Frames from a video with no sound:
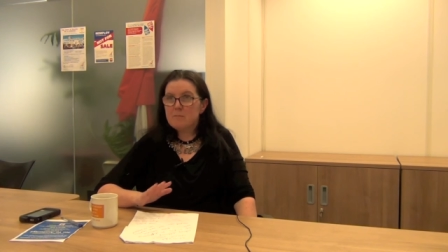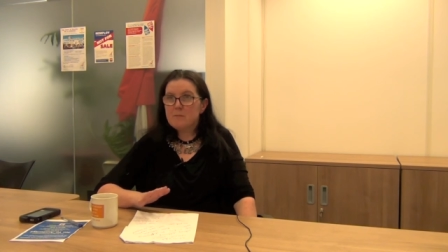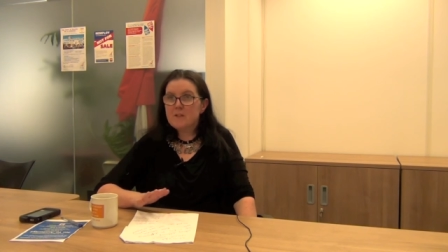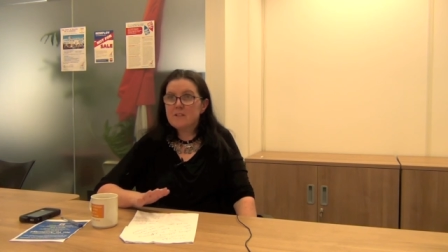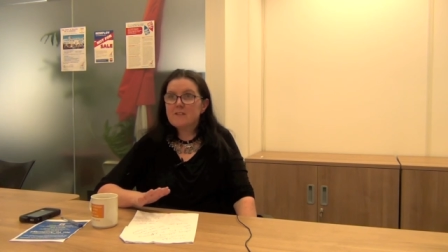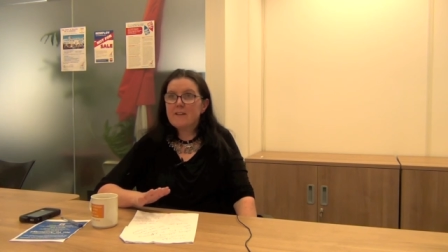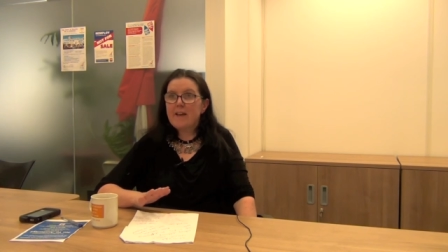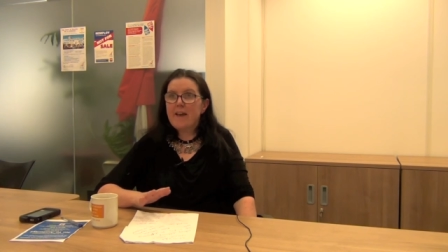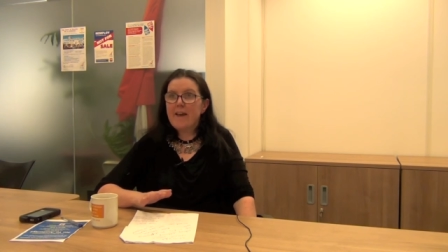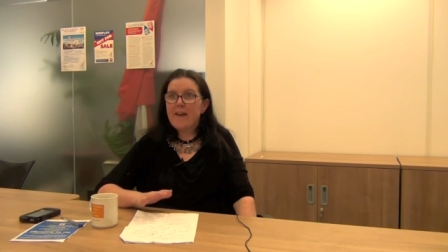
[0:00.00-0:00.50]

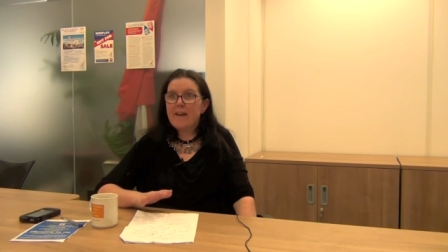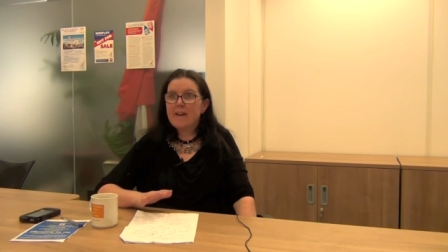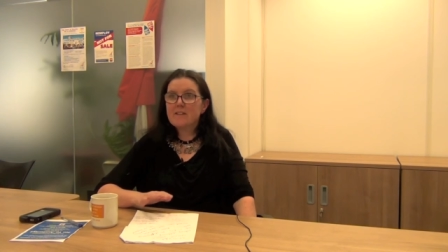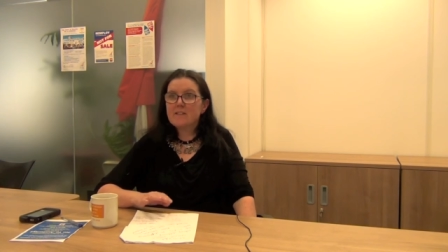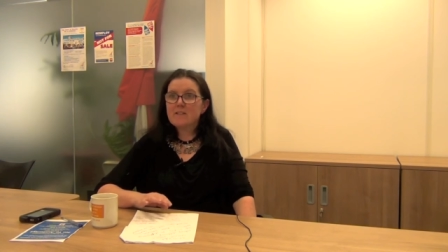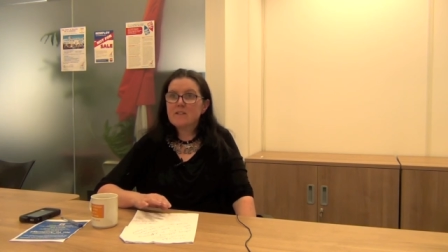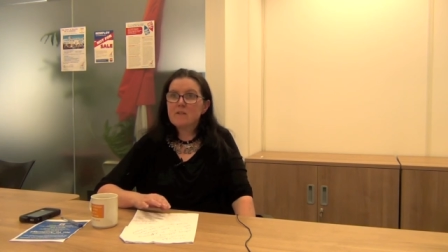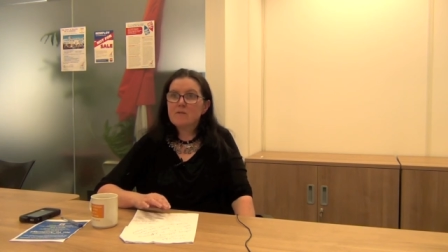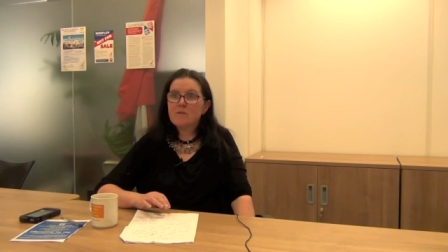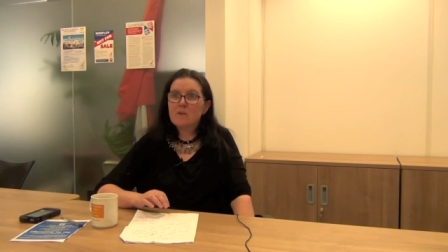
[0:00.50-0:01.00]
Miss
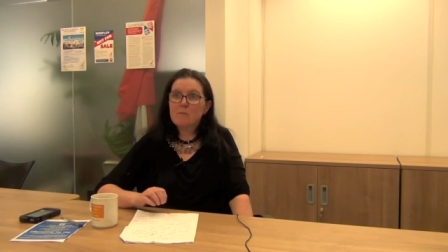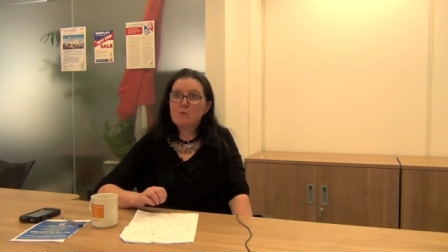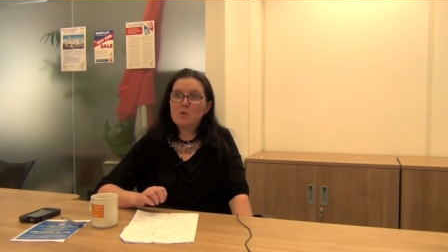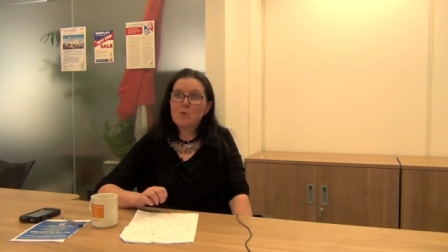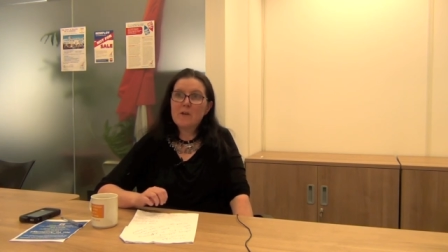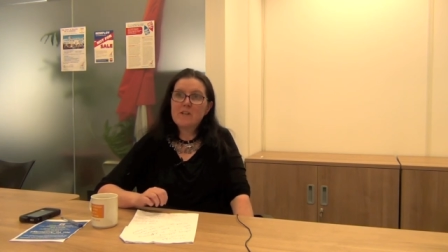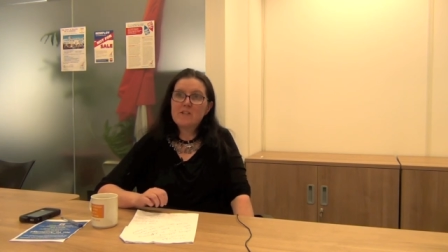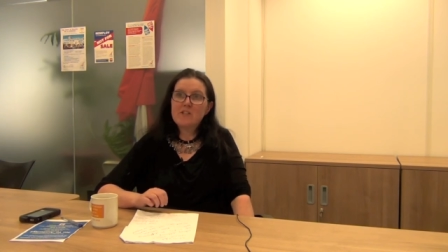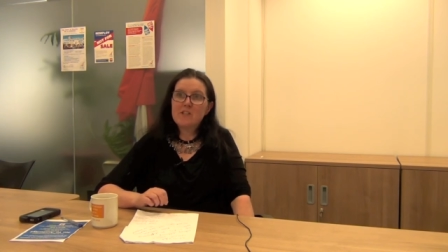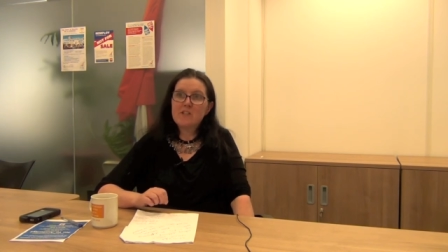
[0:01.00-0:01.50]
X from
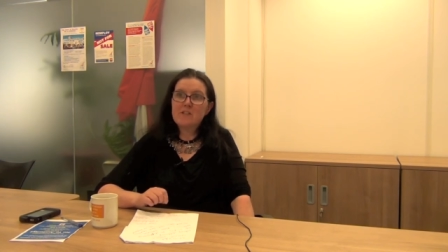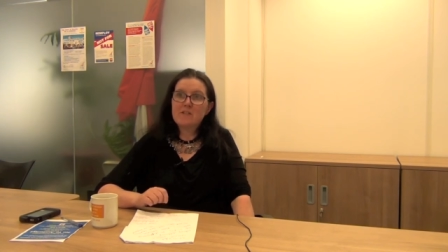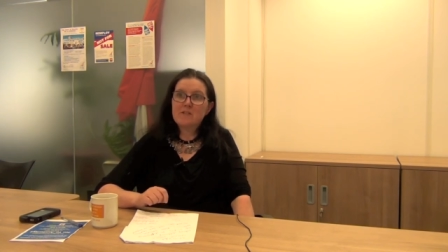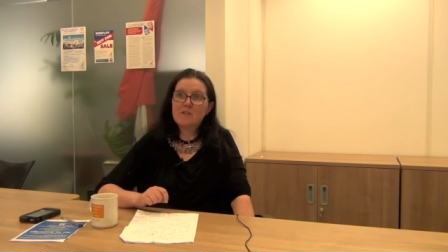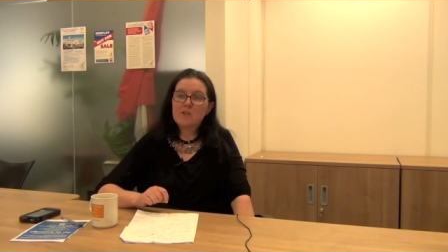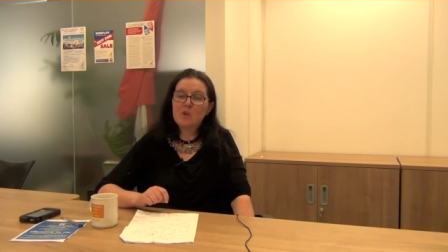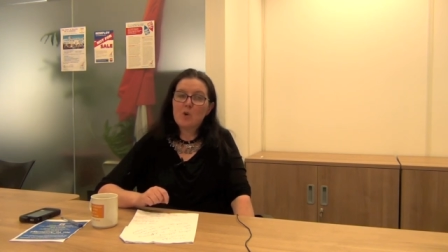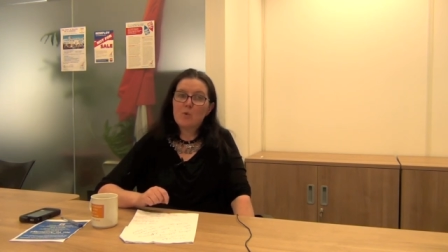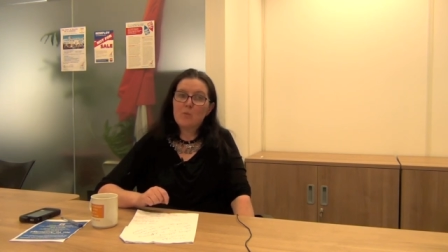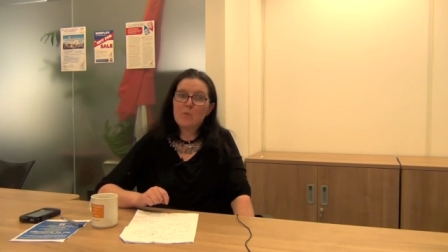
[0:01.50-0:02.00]
20
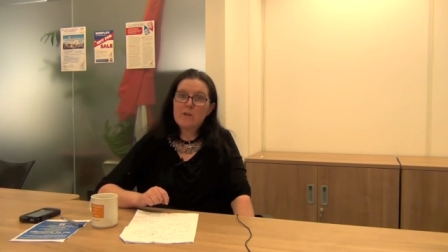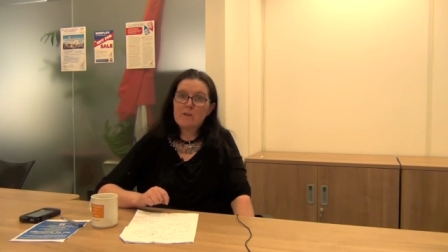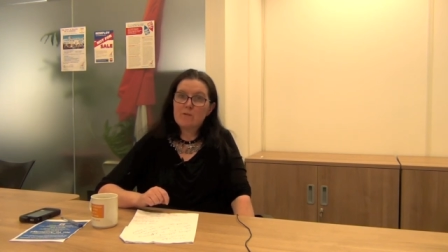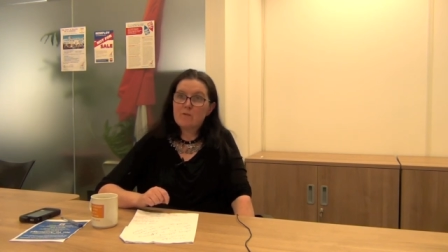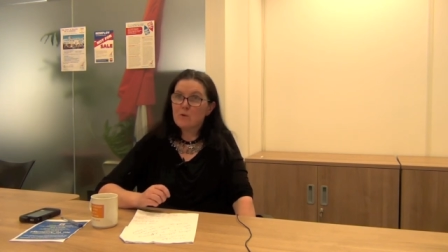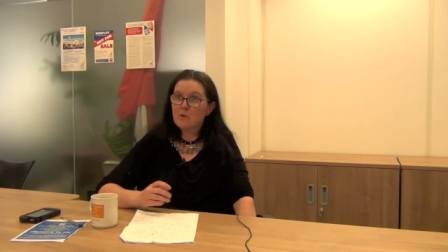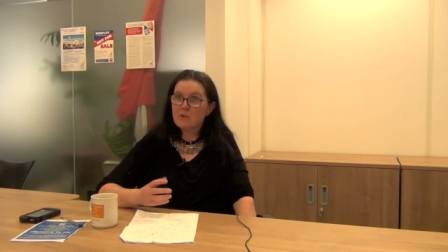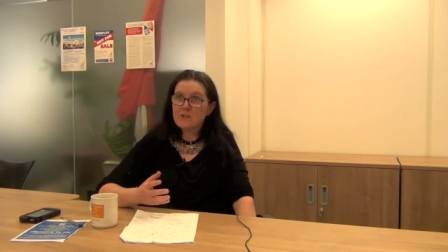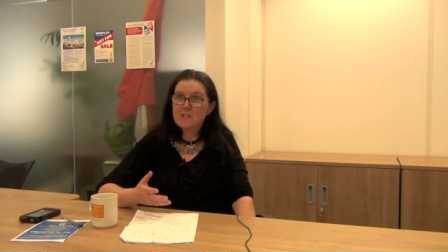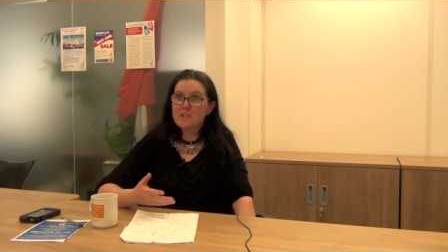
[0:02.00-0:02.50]
years ago when a
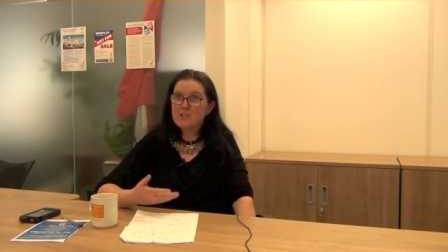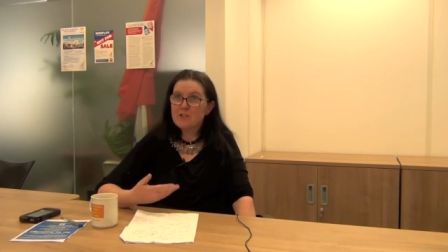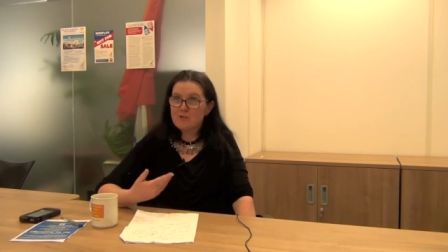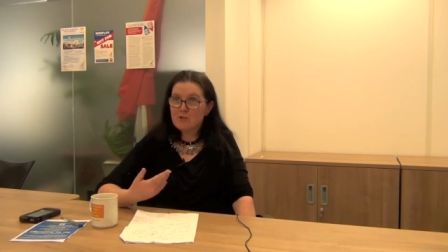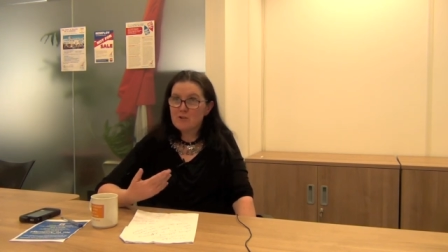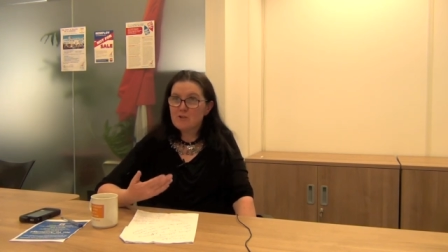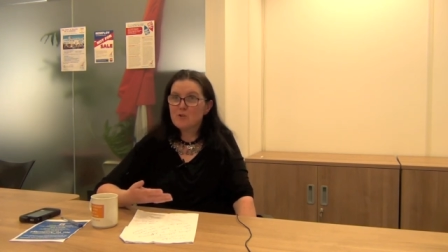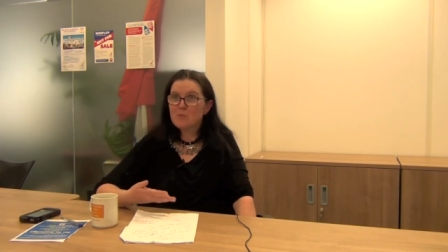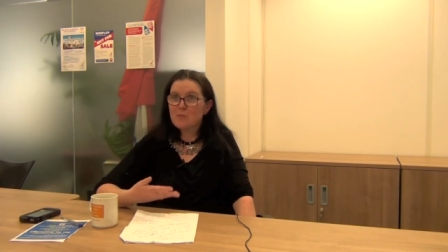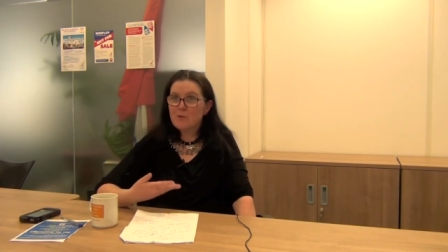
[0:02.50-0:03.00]
14 year
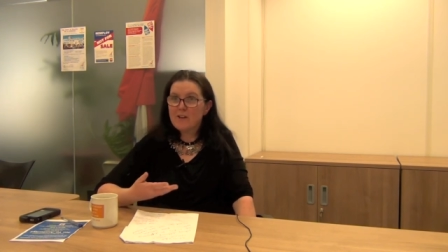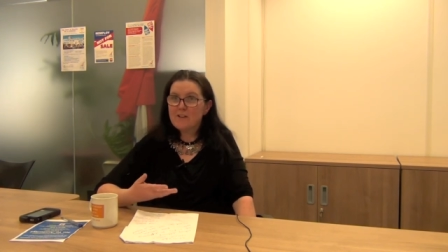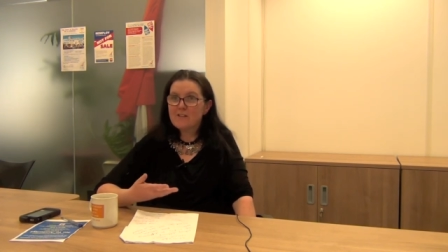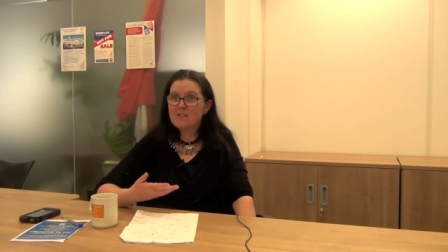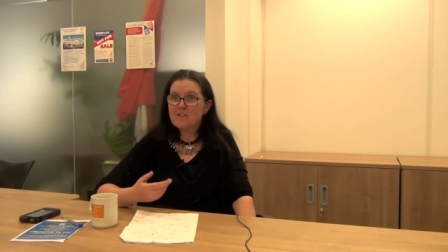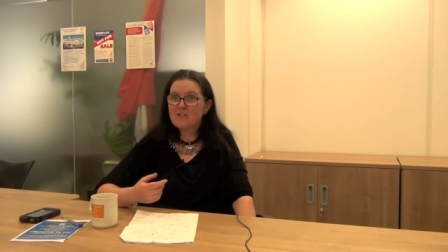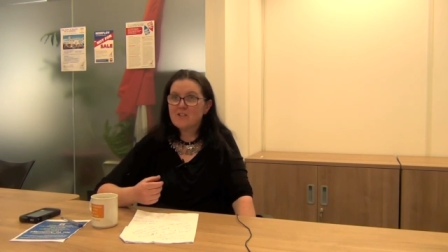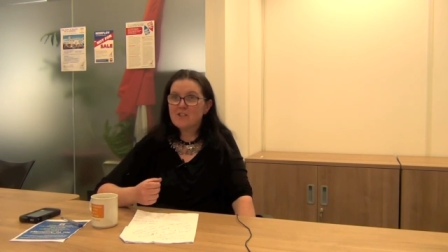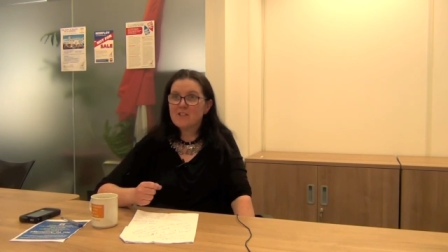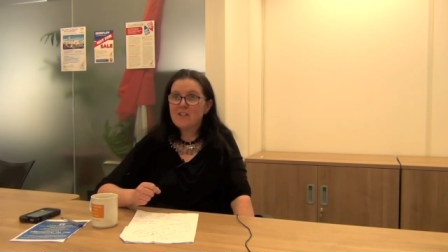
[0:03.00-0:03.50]
old
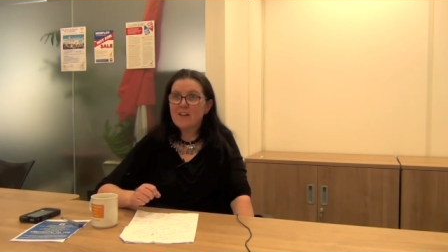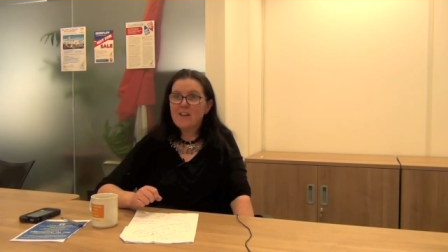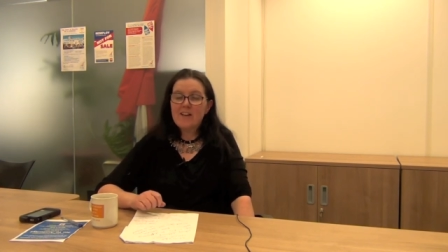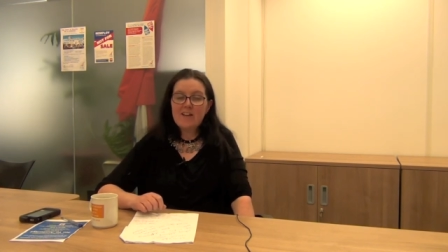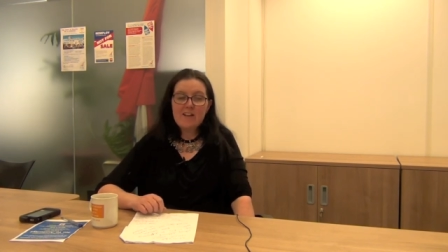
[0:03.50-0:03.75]
pregnant